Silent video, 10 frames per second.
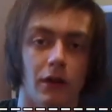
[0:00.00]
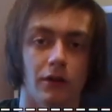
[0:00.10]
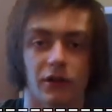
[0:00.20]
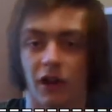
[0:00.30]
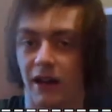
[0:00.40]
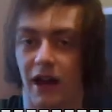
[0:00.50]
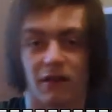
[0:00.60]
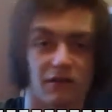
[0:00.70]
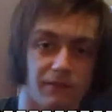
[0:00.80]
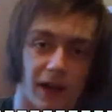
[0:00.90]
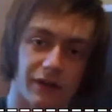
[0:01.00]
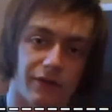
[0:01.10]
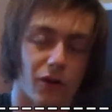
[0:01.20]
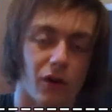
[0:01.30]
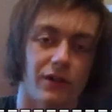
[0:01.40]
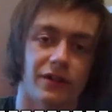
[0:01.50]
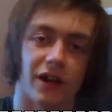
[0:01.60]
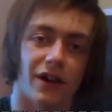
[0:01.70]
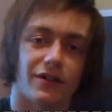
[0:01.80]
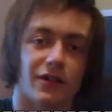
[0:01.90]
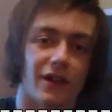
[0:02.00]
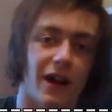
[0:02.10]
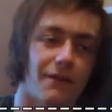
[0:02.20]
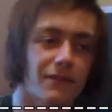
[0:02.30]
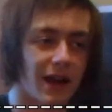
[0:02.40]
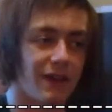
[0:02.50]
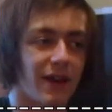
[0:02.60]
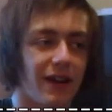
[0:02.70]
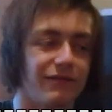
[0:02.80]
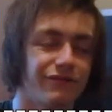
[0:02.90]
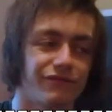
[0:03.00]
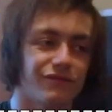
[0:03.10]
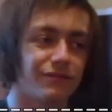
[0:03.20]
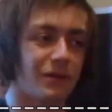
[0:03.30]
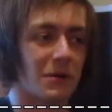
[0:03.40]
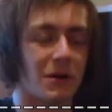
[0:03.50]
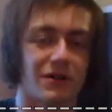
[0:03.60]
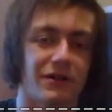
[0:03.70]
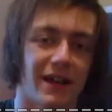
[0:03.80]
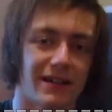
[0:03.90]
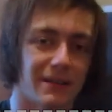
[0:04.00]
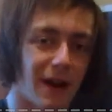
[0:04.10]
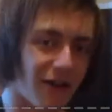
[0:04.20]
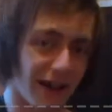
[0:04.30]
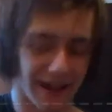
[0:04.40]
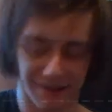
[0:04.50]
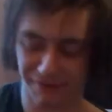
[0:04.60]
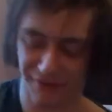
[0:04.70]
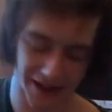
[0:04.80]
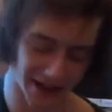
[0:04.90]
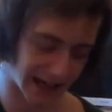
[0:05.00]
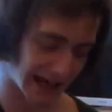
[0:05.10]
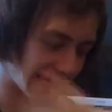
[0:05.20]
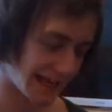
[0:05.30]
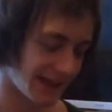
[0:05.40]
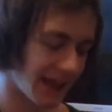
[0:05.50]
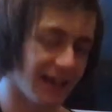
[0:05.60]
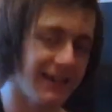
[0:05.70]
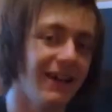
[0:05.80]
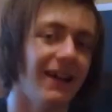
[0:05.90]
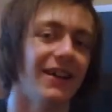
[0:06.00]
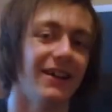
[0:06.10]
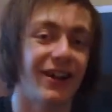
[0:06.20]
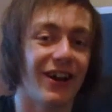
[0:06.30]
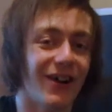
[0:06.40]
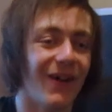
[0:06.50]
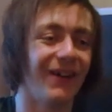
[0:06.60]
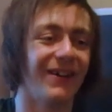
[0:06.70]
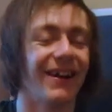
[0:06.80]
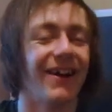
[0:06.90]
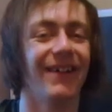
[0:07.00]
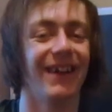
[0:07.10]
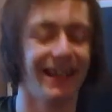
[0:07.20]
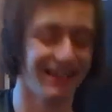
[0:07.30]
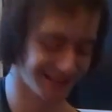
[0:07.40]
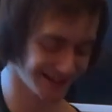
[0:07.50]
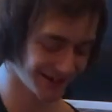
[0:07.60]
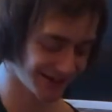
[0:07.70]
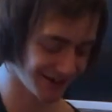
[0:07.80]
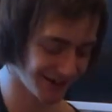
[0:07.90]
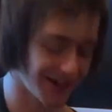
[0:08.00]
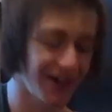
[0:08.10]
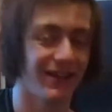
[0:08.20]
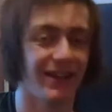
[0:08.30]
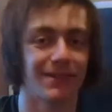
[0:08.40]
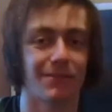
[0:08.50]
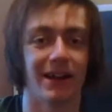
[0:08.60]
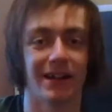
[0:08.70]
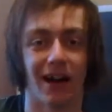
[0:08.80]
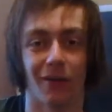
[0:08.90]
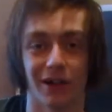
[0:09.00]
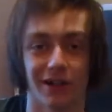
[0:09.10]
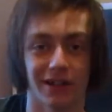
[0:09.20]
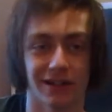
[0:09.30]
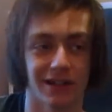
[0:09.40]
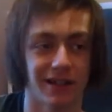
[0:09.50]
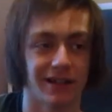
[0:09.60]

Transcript: Just like that, back and forward, you know, do that, and then pretty much that's about it for that. And then you want to go into this breakdown, which is